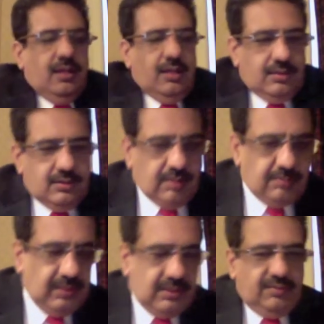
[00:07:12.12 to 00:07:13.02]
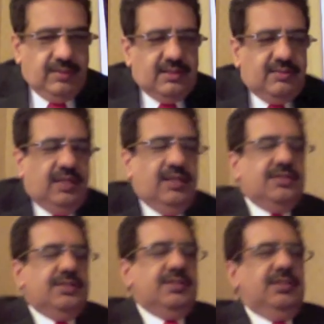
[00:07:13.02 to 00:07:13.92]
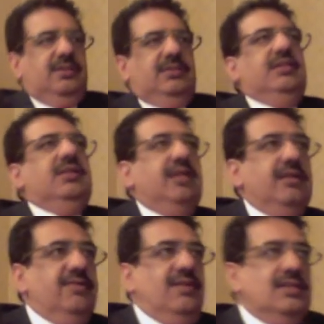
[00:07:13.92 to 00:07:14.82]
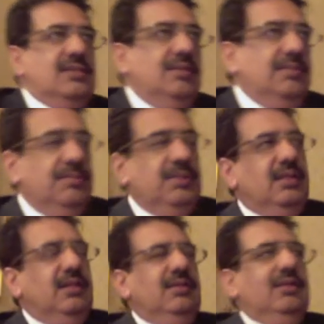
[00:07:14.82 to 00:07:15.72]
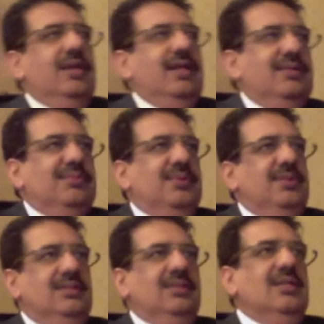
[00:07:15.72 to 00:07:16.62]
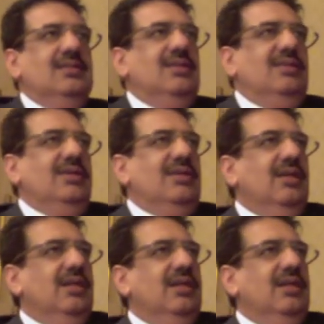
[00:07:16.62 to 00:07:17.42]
So it's, it's a very interesting question, and thank you for asking me, because I'd like to put this answer on record.